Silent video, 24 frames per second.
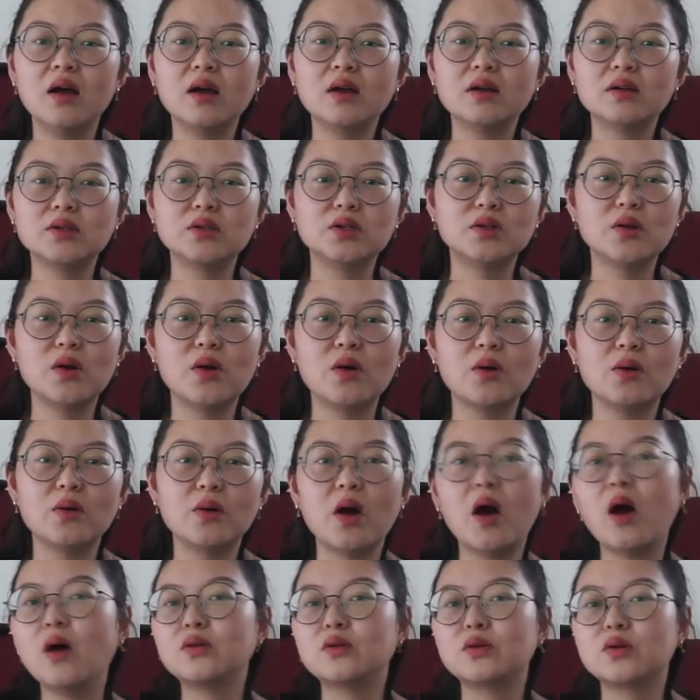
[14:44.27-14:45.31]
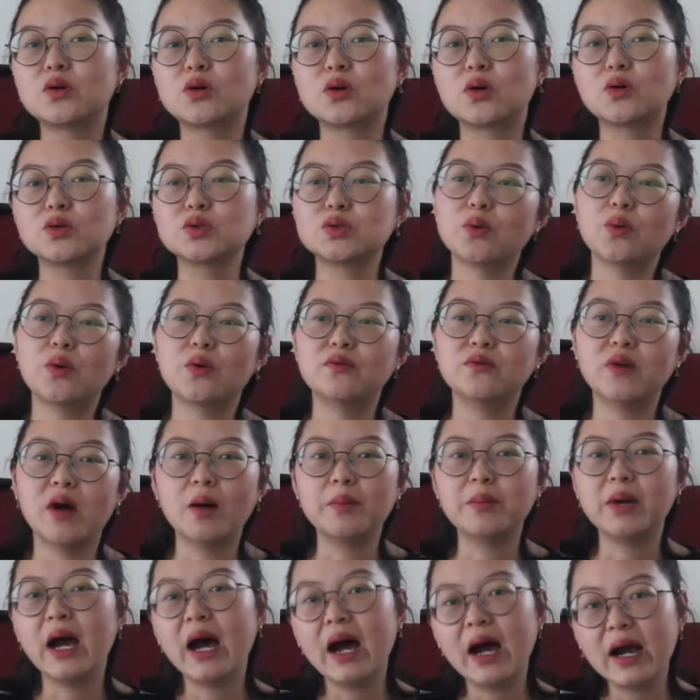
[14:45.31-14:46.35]
all the girls will fall
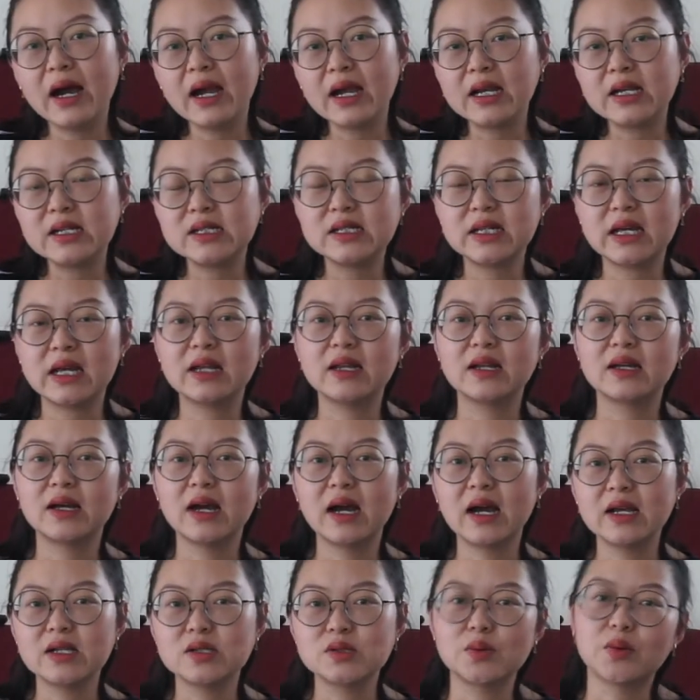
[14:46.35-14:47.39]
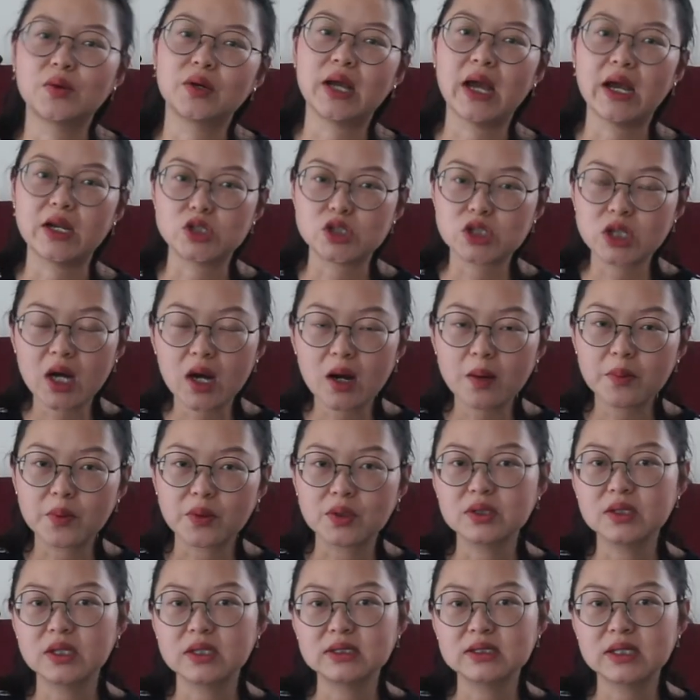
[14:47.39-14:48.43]
behind and the guys will catch up or
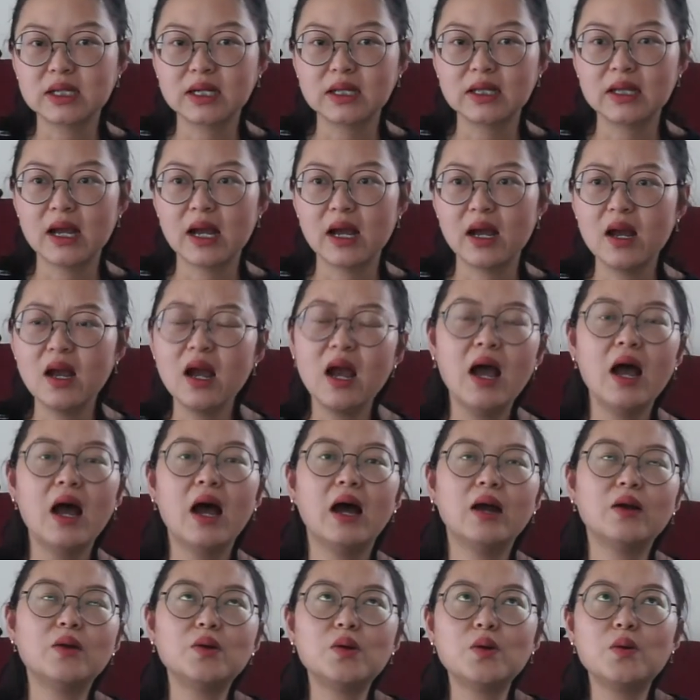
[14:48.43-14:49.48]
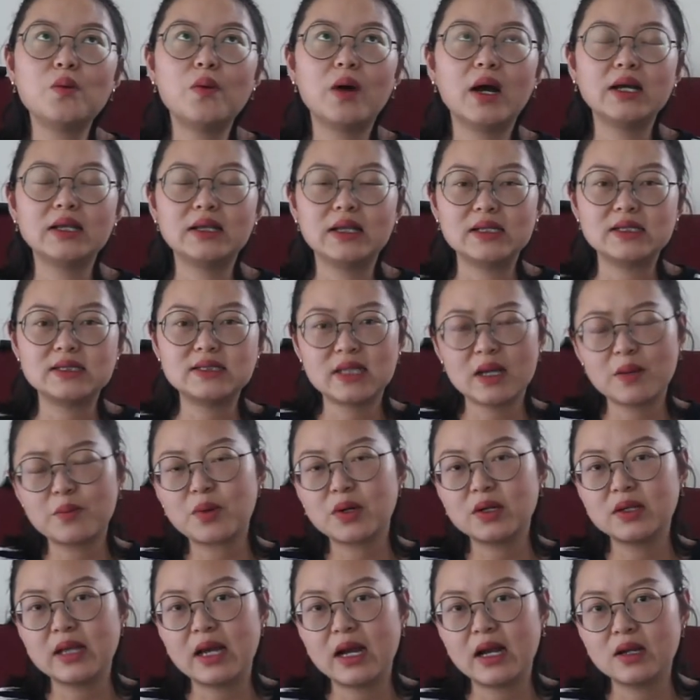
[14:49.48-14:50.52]
things like that." I don't know why they
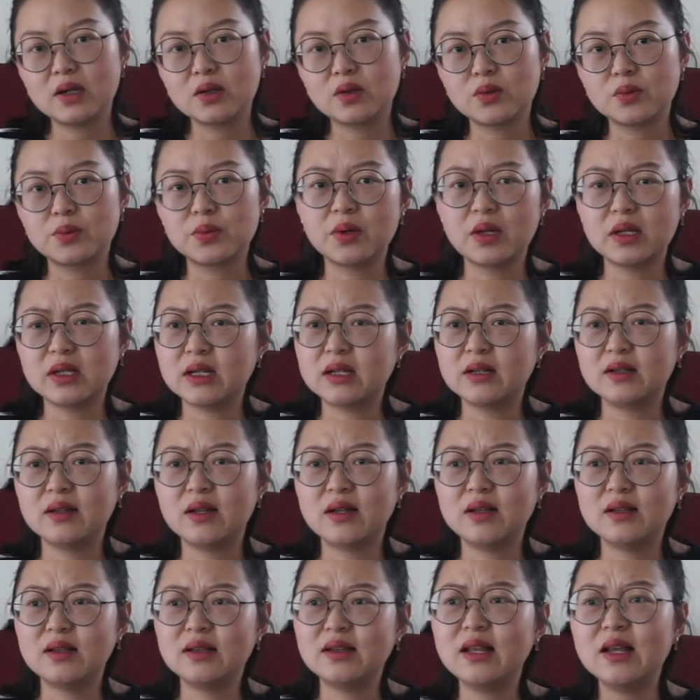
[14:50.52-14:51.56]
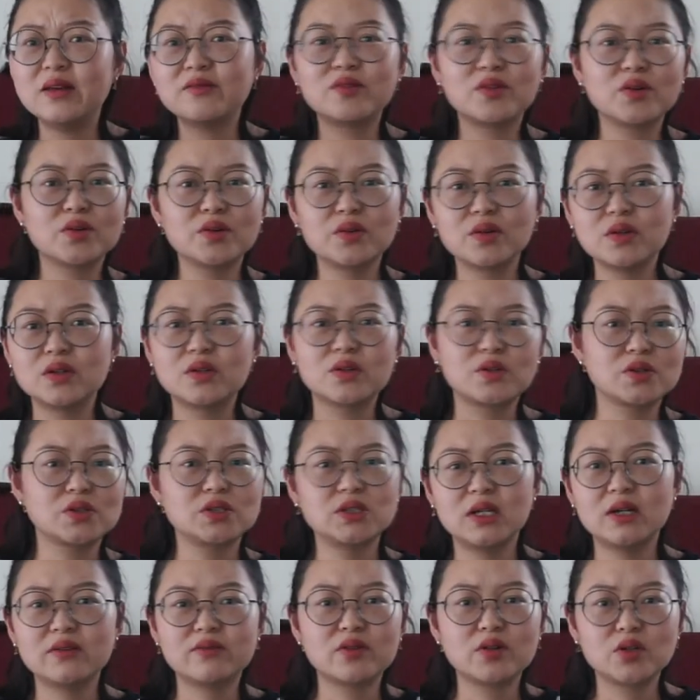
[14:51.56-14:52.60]
separate that group, and then there's
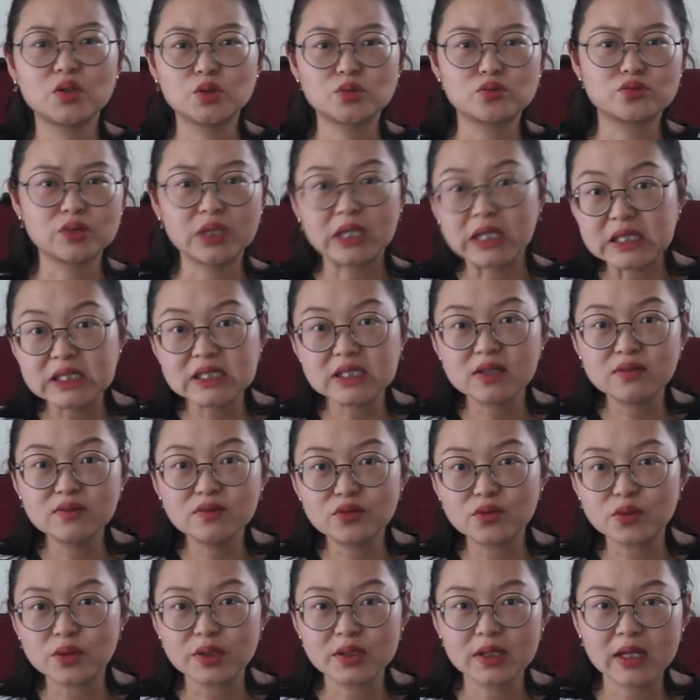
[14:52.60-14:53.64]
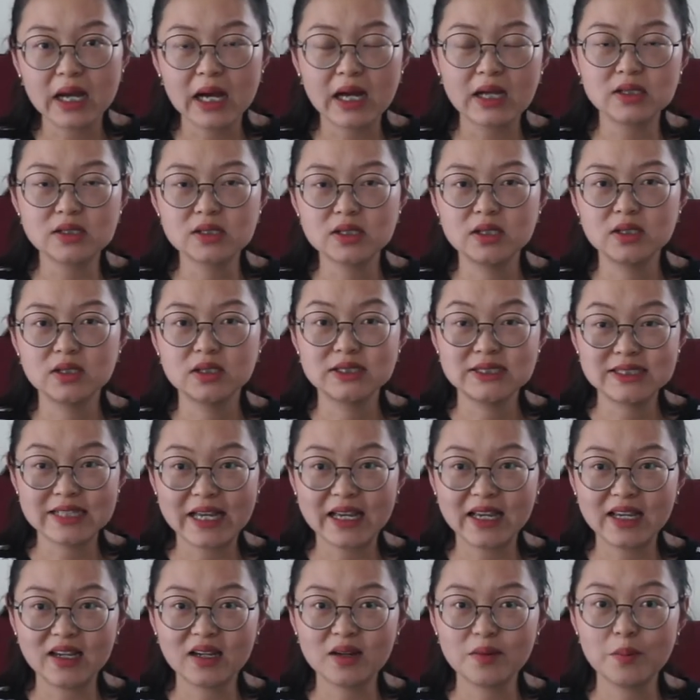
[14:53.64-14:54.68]
never a reason for that
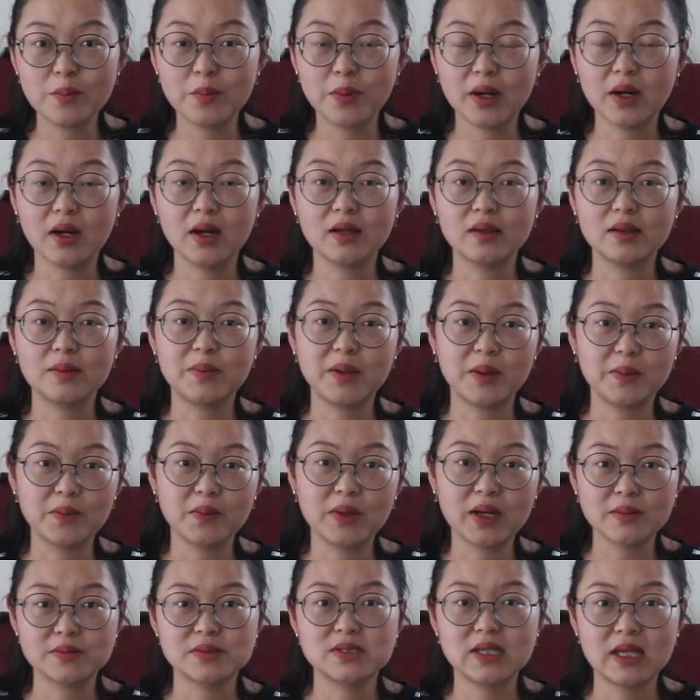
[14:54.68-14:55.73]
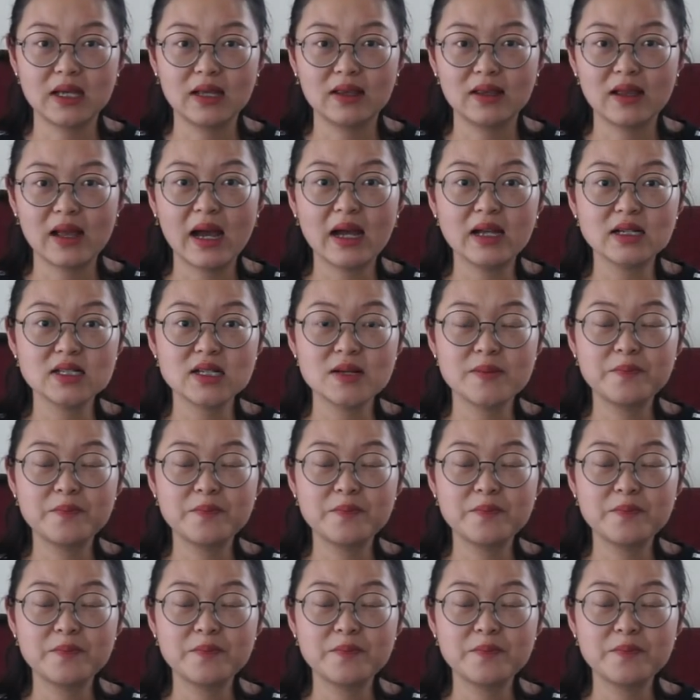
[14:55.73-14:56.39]
saying, but people kept saying that.